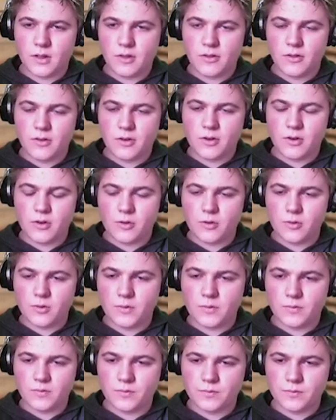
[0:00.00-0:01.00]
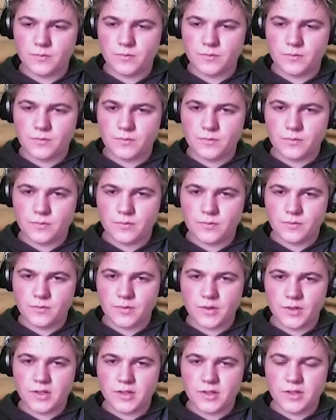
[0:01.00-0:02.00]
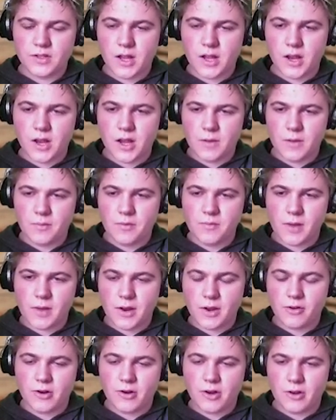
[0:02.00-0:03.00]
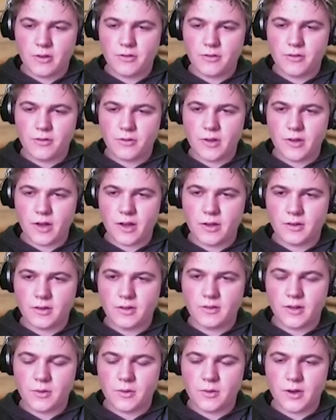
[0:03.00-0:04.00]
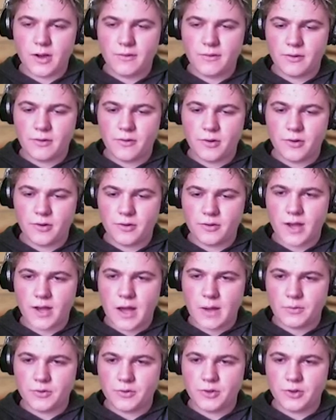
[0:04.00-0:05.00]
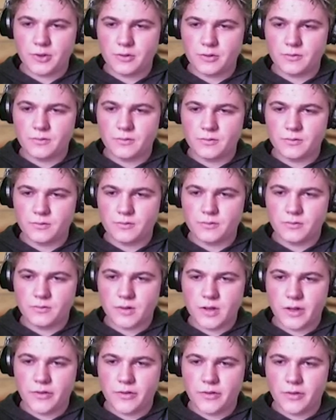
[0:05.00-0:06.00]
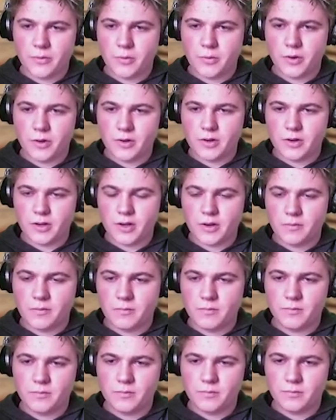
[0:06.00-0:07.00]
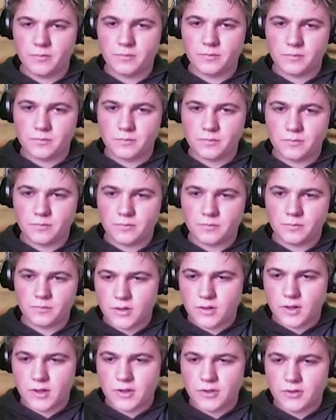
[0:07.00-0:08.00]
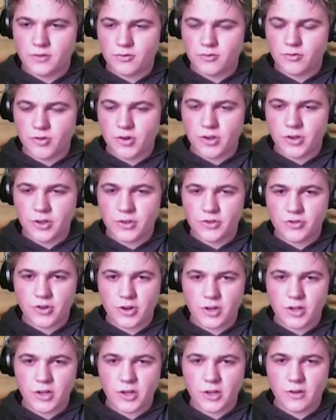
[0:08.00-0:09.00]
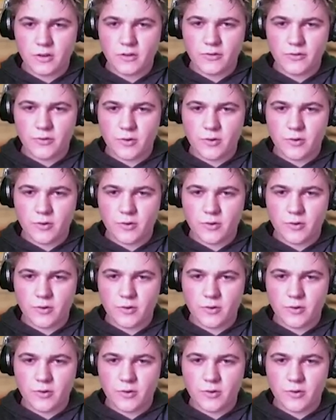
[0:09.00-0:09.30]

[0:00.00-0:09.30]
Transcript: And so this is setting up Metagross so that they will have the first capture at this point in time. This is really tricky